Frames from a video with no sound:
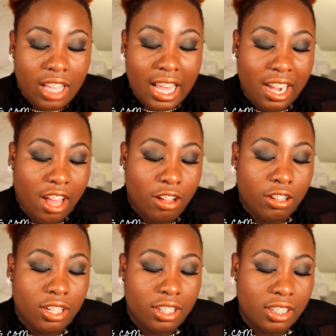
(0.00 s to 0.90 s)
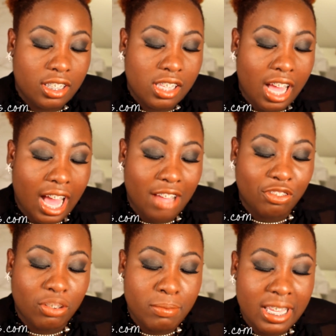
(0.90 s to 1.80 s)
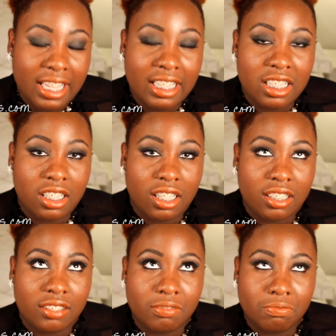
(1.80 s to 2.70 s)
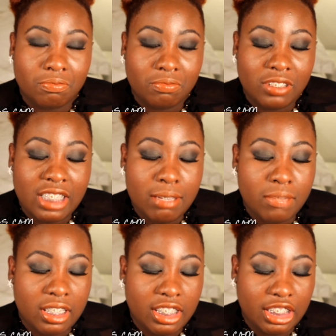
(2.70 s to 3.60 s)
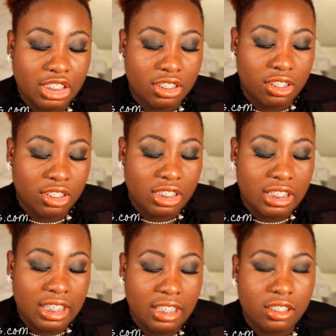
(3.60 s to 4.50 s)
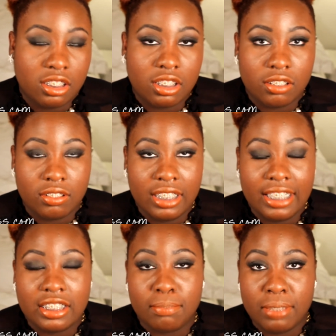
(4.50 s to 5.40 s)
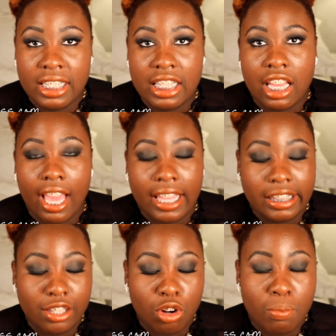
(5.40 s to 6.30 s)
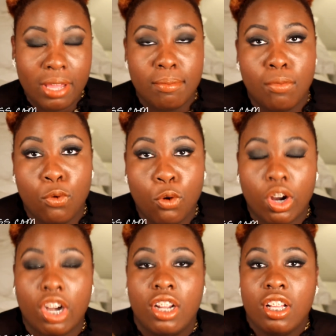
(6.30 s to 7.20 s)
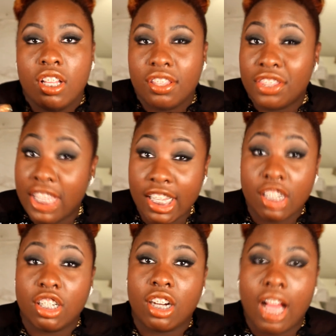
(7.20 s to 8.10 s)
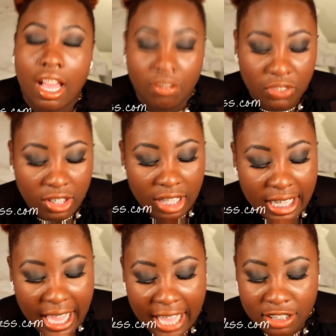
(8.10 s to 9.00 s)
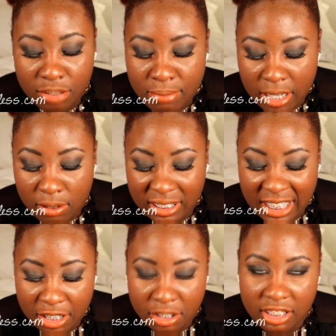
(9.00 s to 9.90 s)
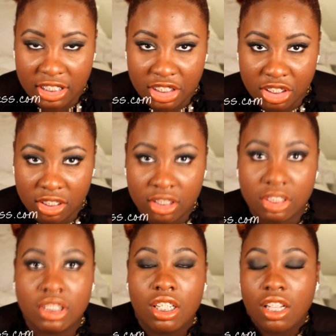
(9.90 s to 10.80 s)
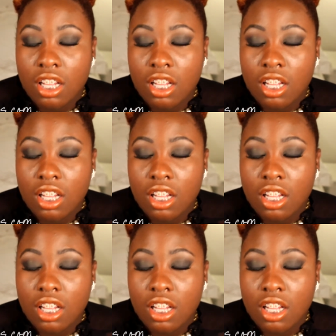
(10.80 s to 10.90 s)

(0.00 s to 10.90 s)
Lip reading: I don't know. For me, deep conditioners need to be a little bit more thicker. I feel like I do better with thicker conditioners.